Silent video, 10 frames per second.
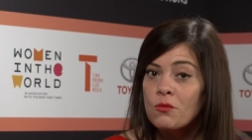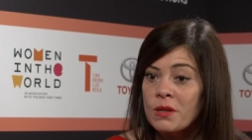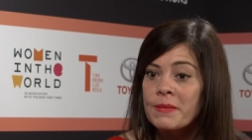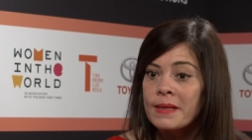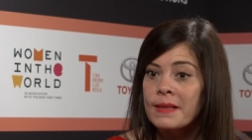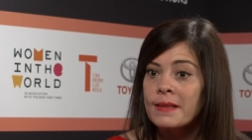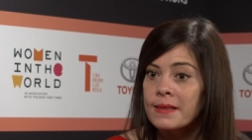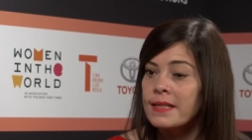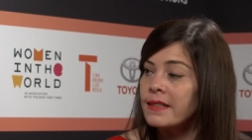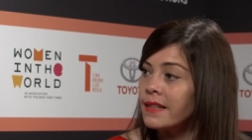women
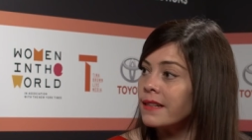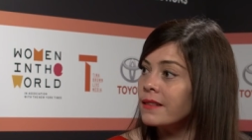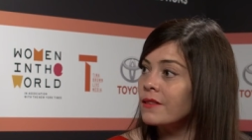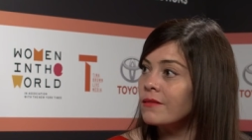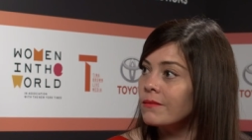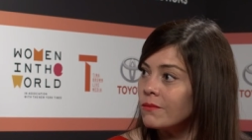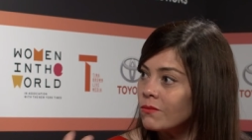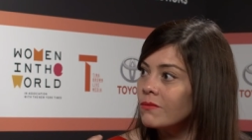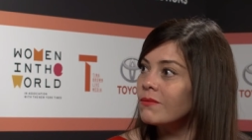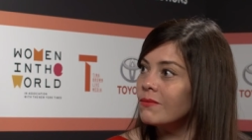understand that
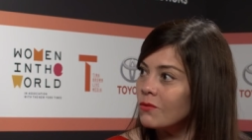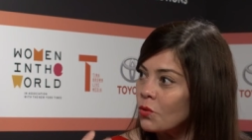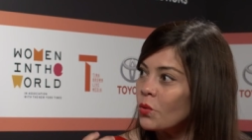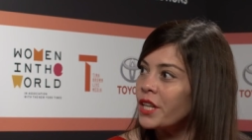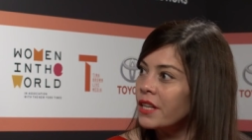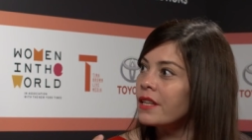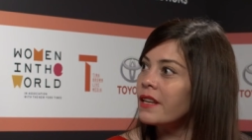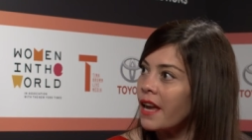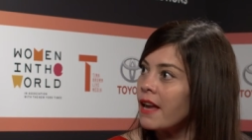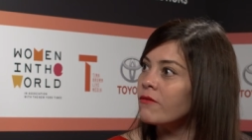
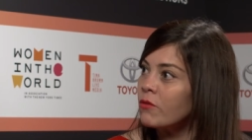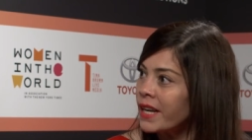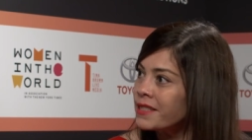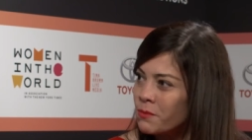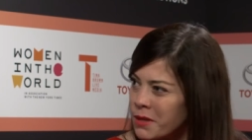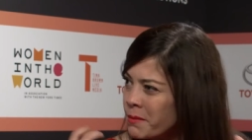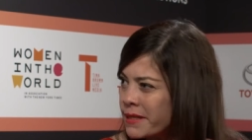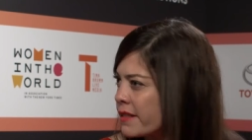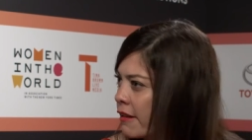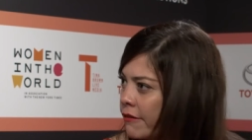we have rights. Me,
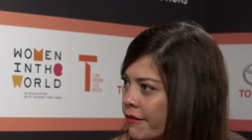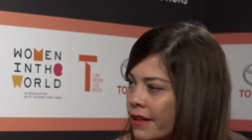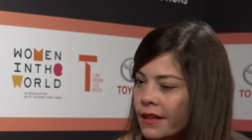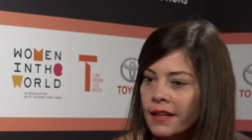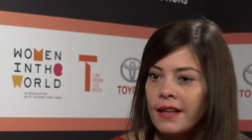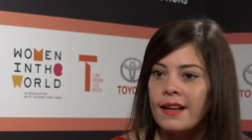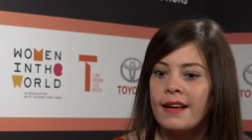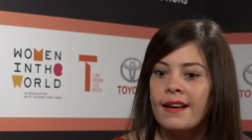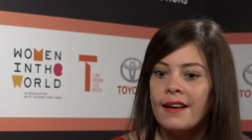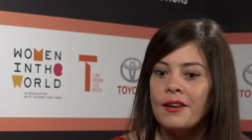myself,
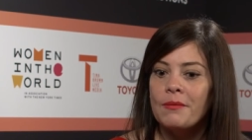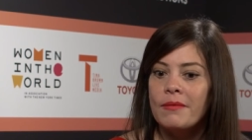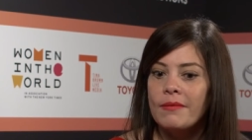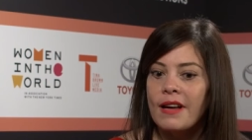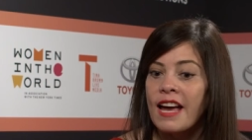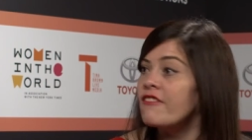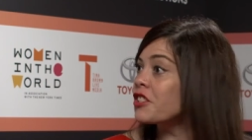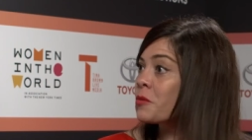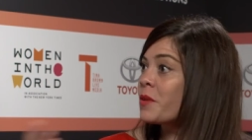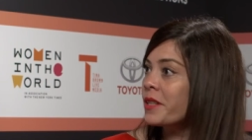I have
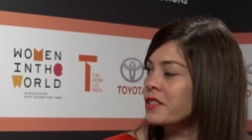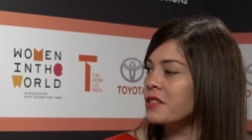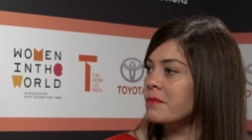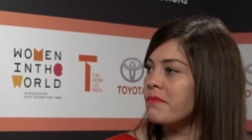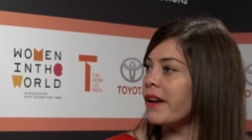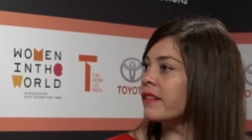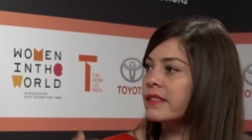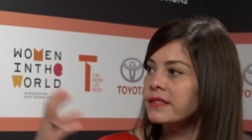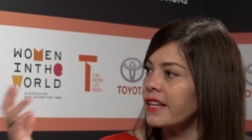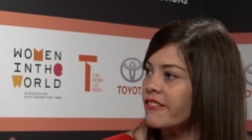experienced
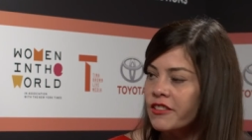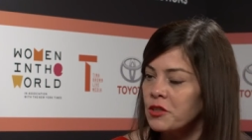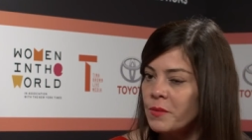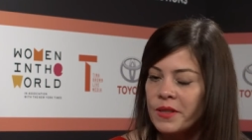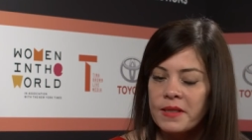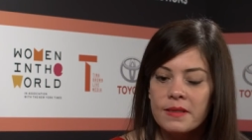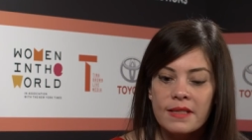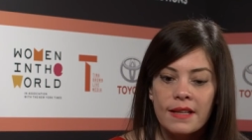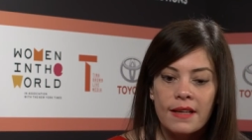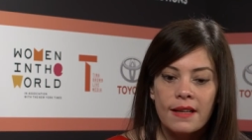violence, I have
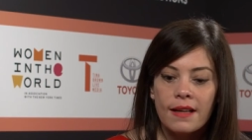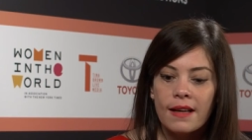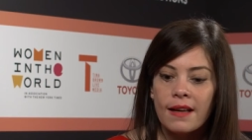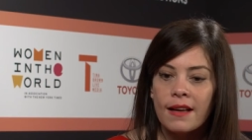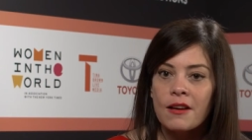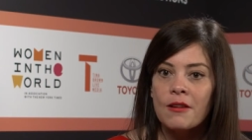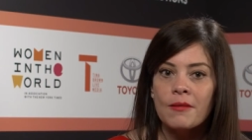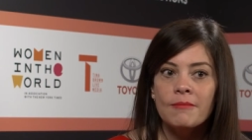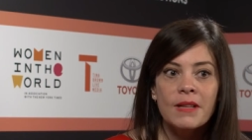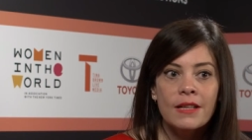experienced
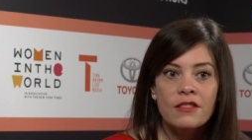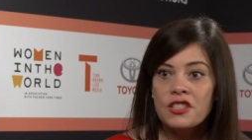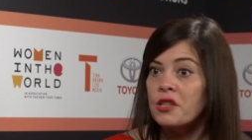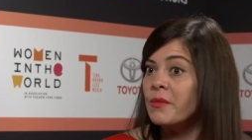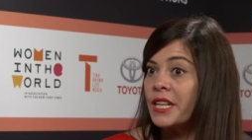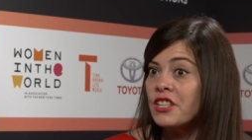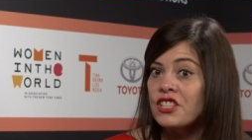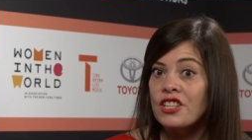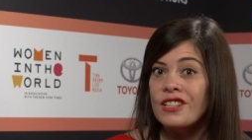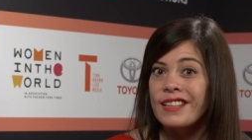
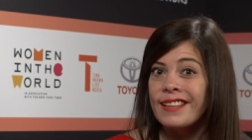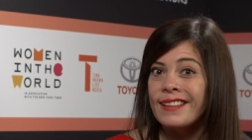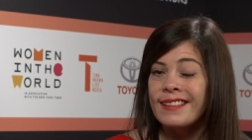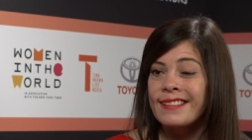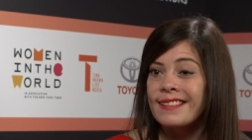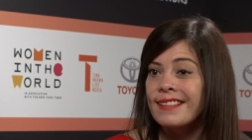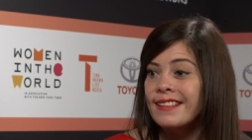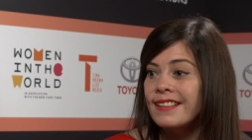discrimination, and